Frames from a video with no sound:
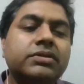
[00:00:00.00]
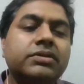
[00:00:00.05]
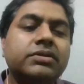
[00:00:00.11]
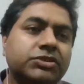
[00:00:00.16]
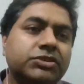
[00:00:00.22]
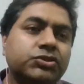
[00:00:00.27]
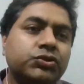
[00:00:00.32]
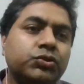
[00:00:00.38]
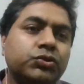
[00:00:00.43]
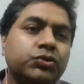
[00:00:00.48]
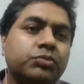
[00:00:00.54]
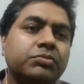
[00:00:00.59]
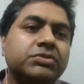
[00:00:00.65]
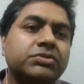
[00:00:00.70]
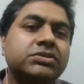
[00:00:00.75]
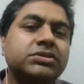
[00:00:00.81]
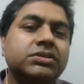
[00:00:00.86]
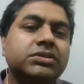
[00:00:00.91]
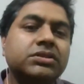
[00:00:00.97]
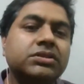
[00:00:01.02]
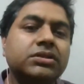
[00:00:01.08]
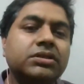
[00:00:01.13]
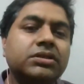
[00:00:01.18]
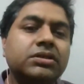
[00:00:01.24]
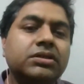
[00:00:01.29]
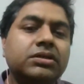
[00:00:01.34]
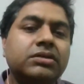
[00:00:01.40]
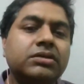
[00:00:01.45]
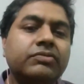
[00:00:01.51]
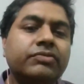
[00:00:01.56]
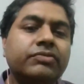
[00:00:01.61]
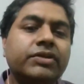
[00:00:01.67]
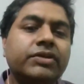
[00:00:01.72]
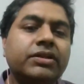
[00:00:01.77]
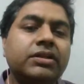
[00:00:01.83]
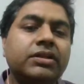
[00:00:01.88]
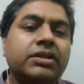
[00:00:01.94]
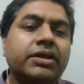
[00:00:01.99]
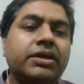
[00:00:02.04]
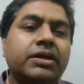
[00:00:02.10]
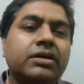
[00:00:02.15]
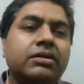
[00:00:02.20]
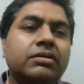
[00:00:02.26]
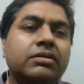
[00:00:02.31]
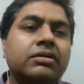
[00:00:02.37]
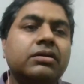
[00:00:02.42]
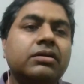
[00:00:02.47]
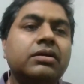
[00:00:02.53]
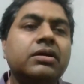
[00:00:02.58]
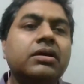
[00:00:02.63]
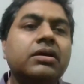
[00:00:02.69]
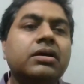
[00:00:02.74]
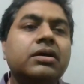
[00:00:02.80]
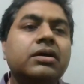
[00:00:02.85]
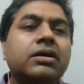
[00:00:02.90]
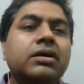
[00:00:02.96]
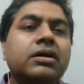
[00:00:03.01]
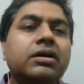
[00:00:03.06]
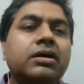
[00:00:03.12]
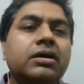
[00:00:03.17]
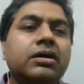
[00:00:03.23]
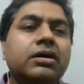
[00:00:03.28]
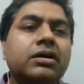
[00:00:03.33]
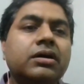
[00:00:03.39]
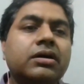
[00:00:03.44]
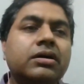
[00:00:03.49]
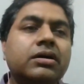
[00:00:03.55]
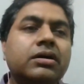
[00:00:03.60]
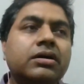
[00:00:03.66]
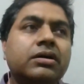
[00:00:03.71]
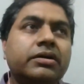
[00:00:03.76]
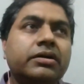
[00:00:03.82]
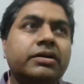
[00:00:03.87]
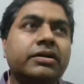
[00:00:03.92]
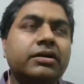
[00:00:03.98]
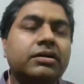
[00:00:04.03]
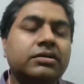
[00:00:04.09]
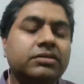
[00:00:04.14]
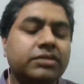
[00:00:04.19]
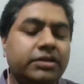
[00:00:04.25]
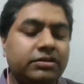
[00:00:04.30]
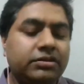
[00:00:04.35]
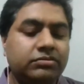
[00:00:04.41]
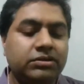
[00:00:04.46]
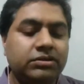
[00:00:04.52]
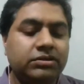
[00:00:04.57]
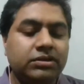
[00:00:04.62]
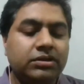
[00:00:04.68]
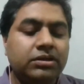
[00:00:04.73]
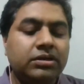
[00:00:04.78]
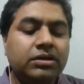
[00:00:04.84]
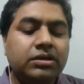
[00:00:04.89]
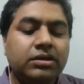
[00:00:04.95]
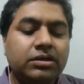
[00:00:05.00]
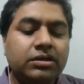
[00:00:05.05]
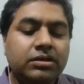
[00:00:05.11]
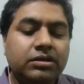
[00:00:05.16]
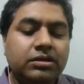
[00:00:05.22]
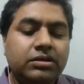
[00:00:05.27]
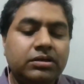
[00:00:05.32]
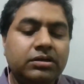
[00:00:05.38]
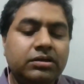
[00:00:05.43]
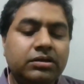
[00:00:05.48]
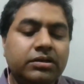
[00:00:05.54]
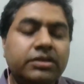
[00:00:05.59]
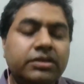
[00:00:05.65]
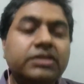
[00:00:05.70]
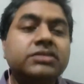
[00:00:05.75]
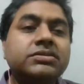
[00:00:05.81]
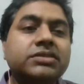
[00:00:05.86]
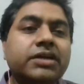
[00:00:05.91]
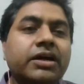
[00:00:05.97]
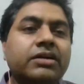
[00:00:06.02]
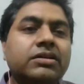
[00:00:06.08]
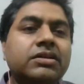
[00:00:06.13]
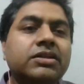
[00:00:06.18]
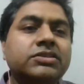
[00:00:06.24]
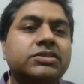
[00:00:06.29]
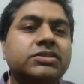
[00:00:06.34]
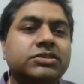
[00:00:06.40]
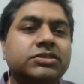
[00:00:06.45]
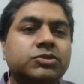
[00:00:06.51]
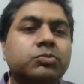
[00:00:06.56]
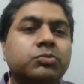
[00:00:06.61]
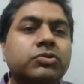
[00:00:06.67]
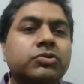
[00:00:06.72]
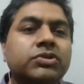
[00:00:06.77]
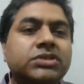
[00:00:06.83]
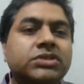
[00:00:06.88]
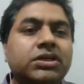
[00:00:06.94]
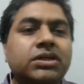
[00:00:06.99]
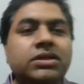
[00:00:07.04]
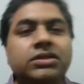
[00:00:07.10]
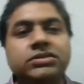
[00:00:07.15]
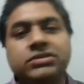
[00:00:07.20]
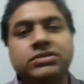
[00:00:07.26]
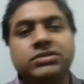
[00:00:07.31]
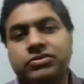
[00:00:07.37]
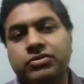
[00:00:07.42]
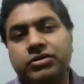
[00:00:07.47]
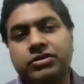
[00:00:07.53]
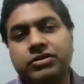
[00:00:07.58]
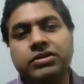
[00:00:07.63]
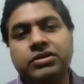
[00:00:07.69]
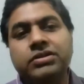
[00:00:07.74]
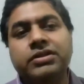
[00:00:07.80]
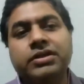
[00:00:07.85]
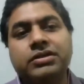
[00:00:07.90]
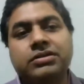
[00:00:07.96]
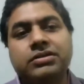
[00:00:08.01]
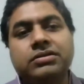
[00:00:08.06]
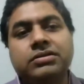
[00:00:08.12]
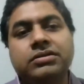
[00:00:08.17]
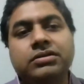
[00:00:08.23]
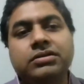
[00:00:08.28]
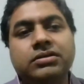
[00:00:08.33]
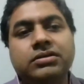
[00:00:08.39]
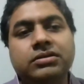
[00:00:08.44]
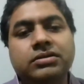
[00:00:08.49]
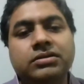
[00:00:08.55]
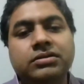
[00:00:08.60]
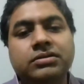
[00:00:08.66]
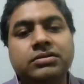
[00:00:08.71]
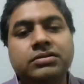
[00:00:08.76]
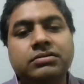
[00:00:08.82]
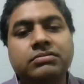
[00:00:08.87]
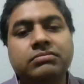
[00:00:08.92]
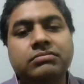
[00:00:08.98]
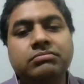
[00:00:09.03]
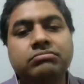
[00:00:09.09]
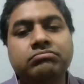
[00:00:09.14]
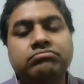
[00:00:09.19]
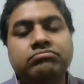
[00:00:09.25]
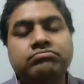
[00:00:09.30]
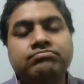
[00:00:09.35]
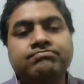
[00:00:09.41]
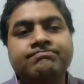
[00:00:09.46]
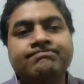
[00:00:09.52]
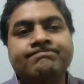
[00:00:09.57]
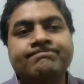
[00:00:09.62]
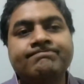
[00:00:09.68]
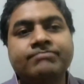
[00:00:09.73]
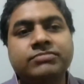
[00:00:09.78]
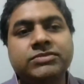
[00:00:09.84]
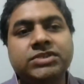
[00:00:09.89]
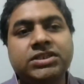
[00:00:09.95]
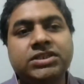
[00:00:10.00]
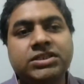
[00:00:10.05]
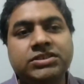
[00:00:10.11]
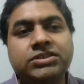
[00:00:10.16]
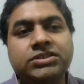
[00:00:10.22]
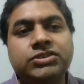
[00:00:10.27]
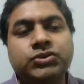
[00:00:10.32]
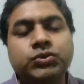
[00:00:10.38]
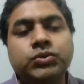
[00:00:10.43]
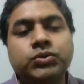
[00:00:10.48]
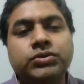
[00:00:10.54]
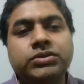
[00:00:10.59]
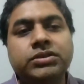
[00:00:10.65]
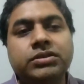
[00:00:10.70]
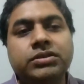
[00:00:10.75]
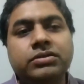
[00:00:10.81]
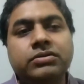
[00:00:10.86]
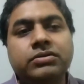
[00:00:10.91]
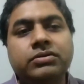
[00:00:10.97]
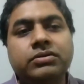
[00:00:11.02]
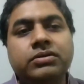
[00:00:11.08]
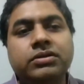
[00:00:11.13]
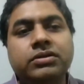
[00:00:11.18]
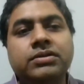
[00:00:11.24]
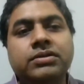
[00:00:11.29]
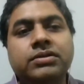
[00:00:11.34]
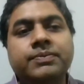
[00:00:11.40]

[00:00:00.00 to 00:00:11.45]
when the child is immature, means uh, when they are uh, that one is cartilaginous, bone is cartilaginous, or that is it so, sir, or